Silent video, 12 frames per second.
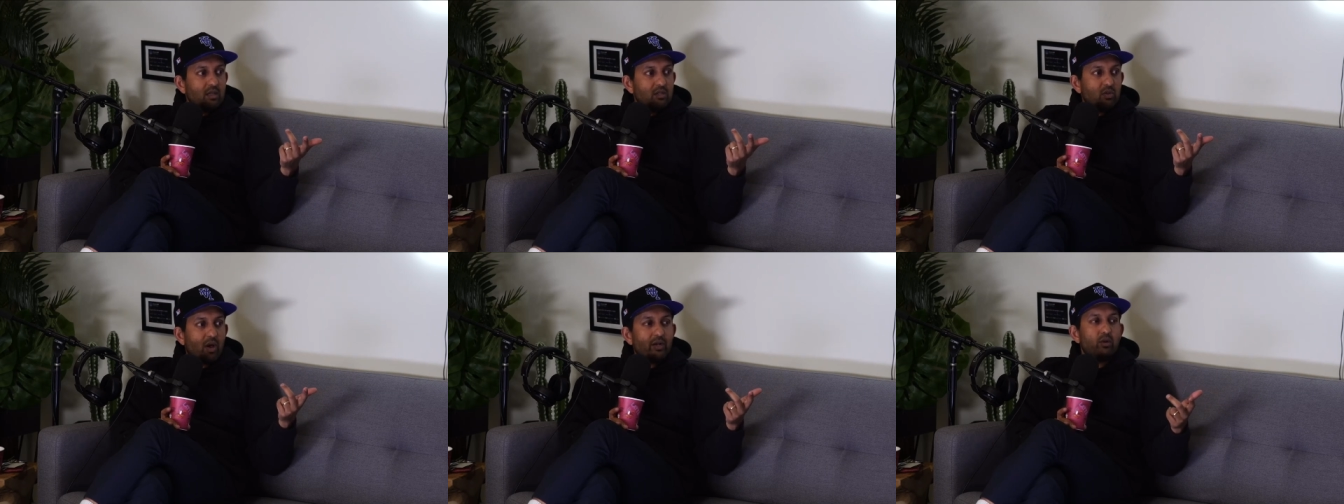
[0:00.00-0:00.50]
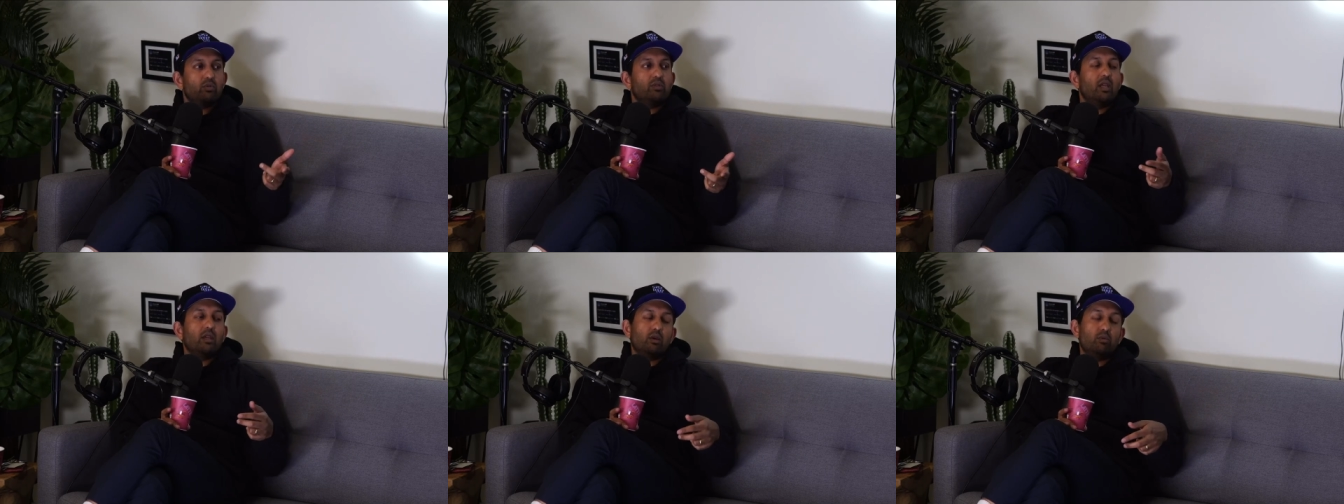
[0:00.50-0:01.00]
So I
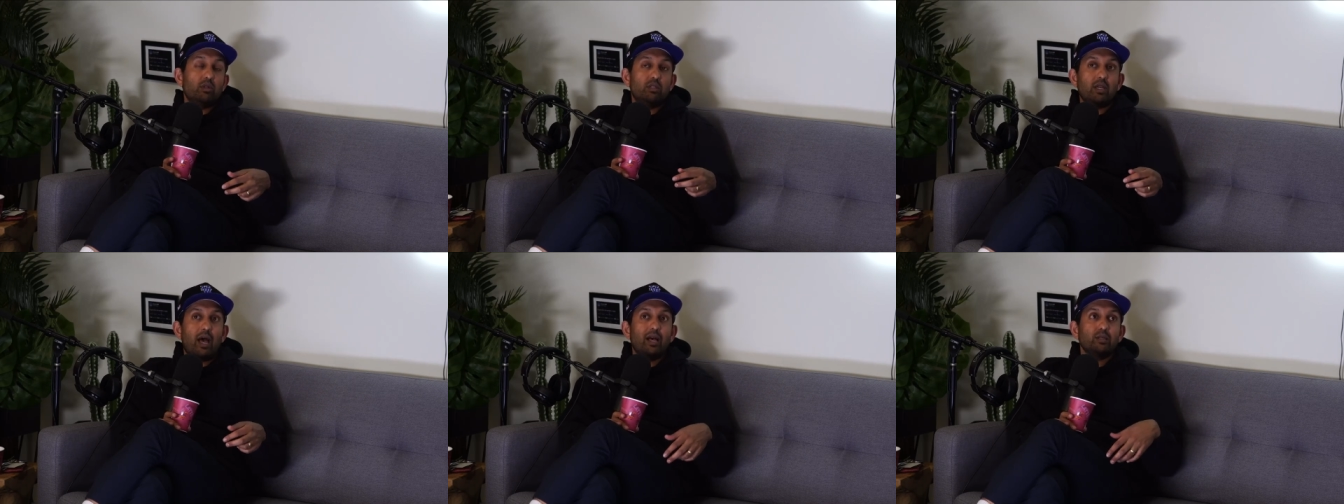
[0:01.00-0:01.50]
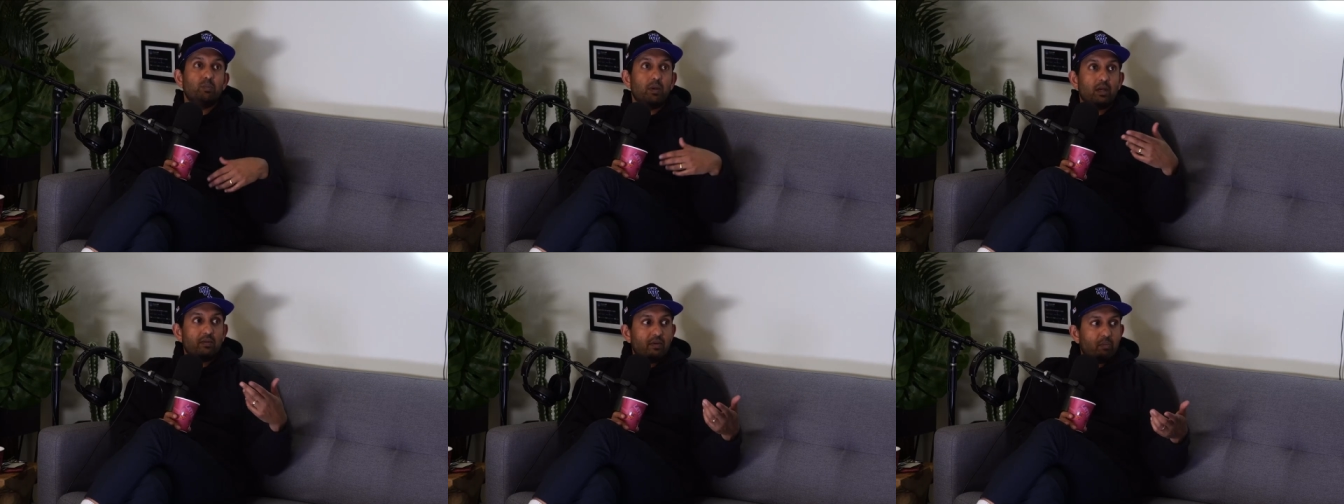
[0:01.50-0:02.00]
don't think it, it's as
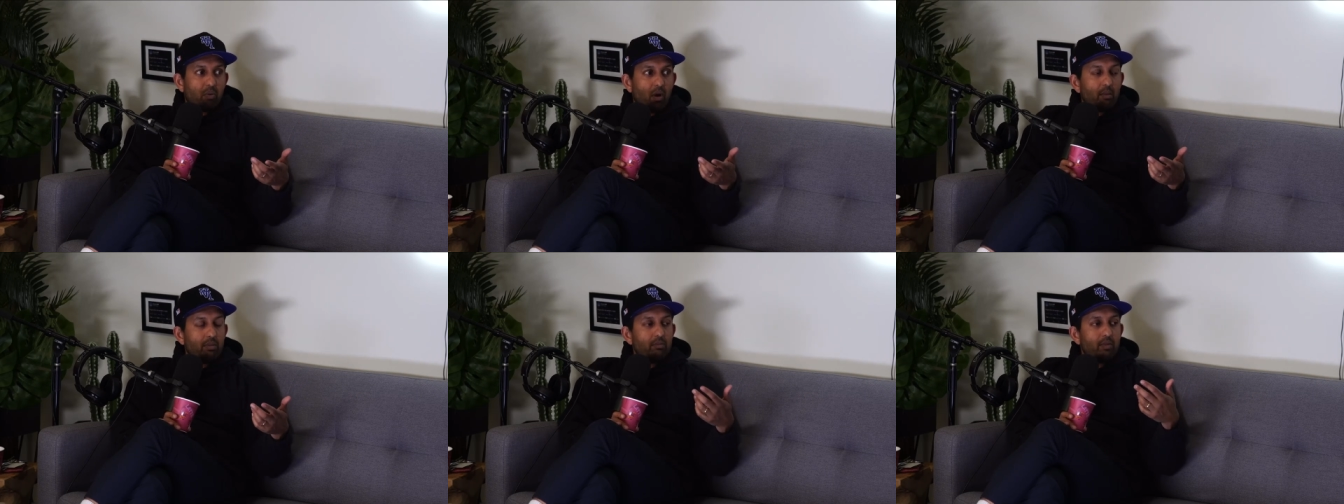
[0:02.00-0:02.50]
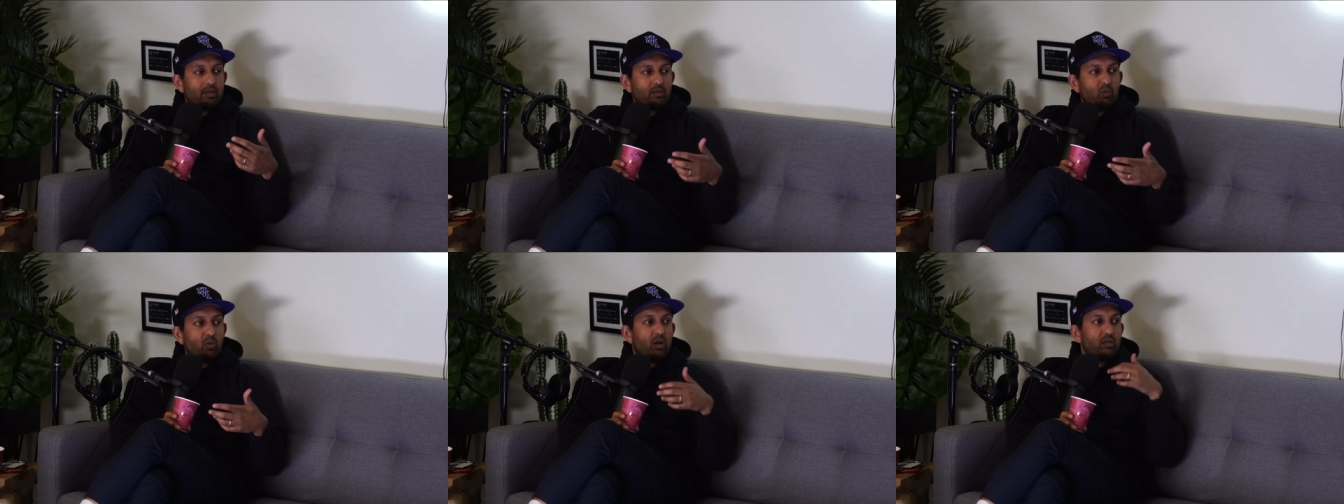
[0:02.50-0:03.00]
big of a problem as
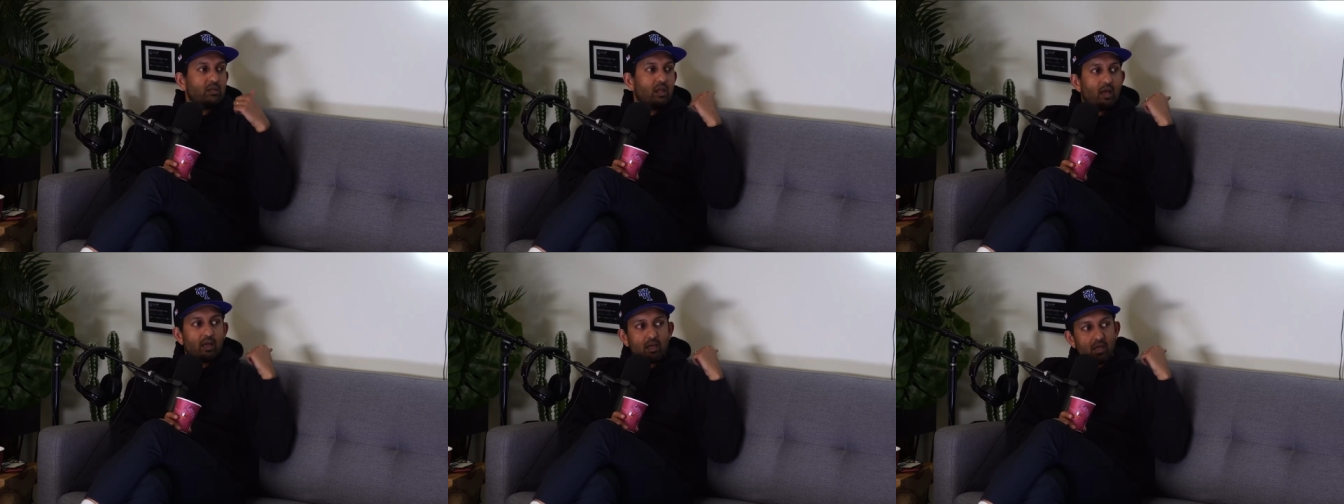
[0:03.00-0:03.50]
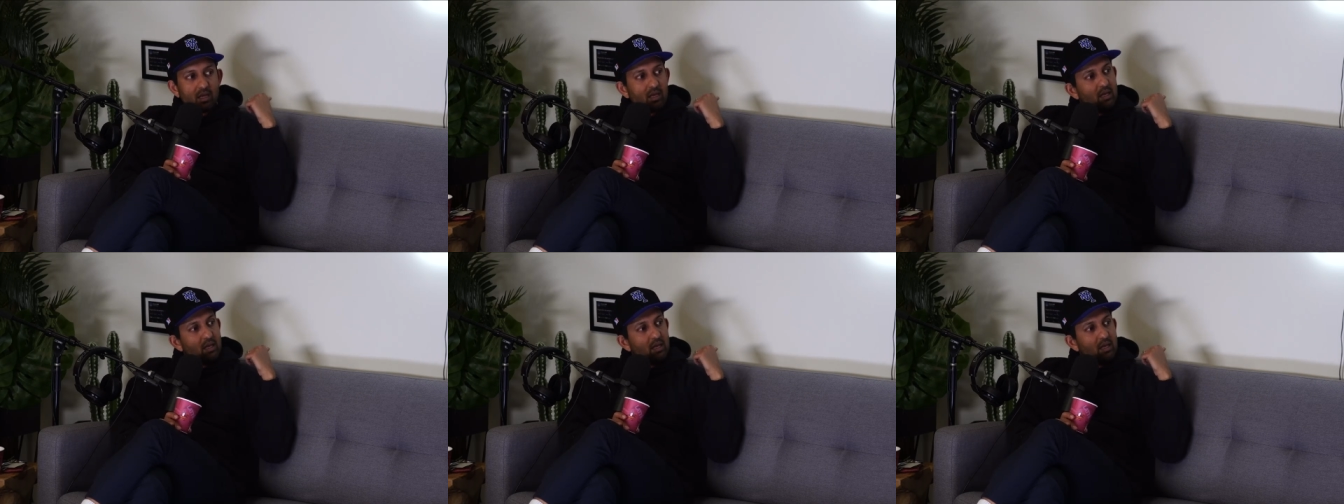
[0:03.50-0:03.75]
it was like,